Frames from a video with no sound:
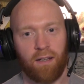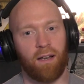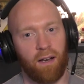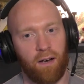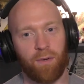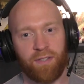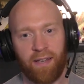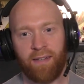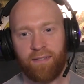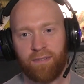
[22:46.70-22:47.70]
Oh, I
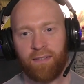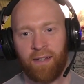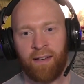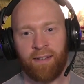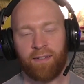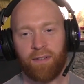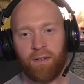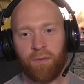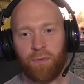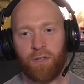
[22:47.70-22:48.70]
see. Yeah.
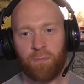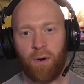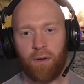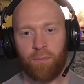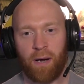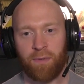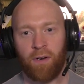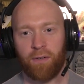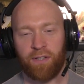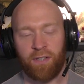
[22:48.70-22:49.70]
Which is perhaps
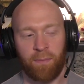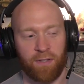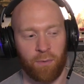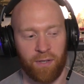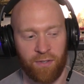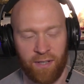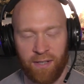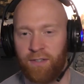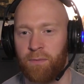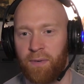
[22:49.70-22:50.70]
not dissimilar to what you see
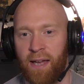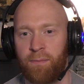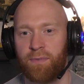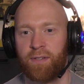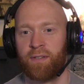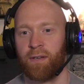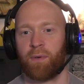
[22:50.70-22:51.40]
in some games, isn't it?